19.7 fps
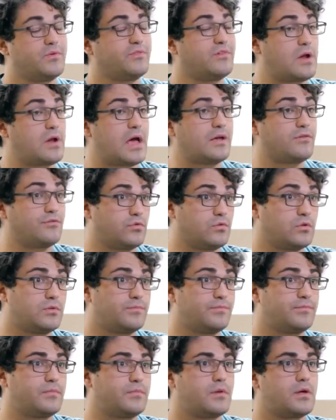in high school,
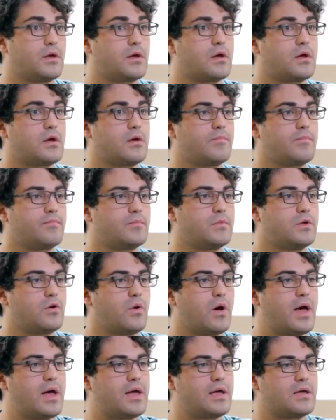
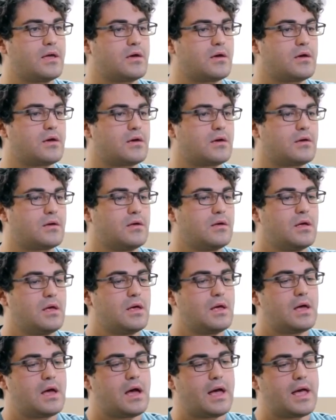I
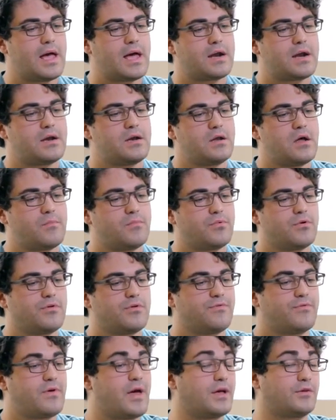had a number
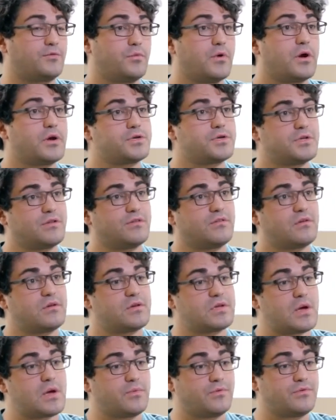of aspirations,
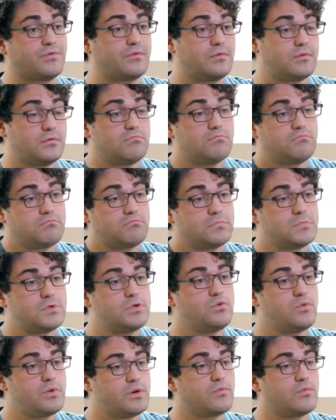and I was
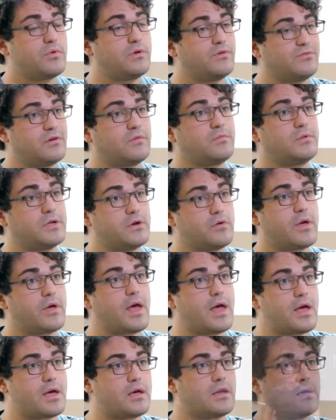doing reasonably
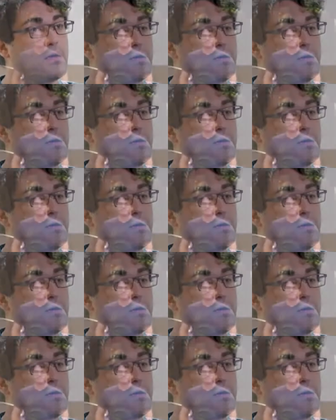okay